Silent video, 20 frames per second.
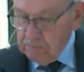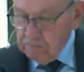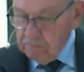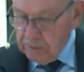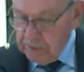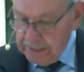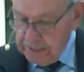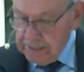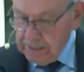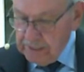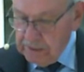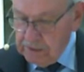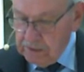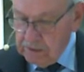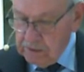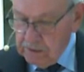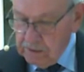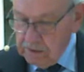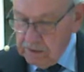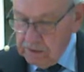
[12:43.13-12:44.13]
But
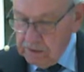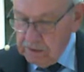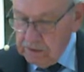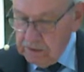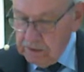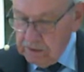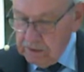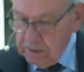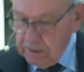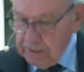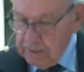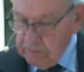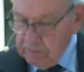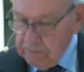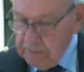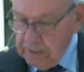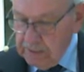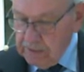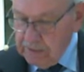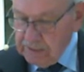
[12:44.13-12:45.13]
let a
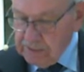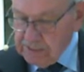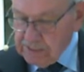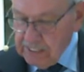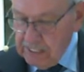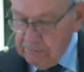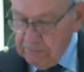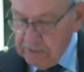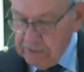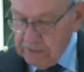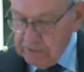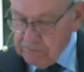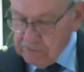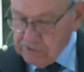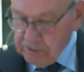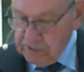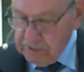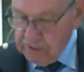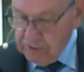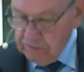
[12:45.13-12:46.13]
man examine
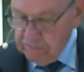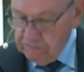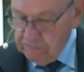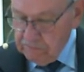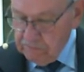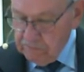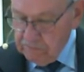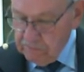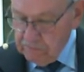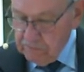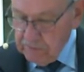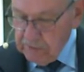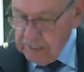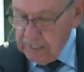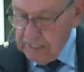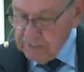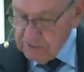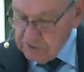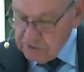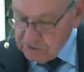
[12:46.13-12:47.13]
himself,
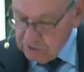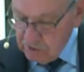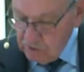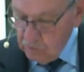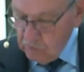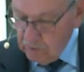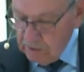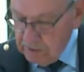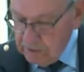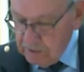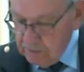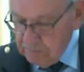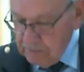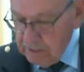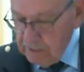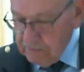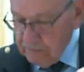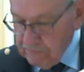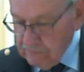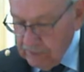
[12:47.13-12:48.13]
and so let him
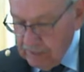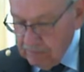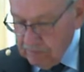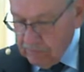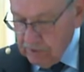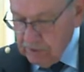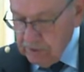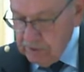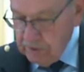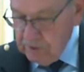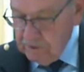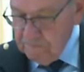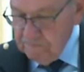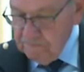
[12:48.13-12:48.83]
eat of that bread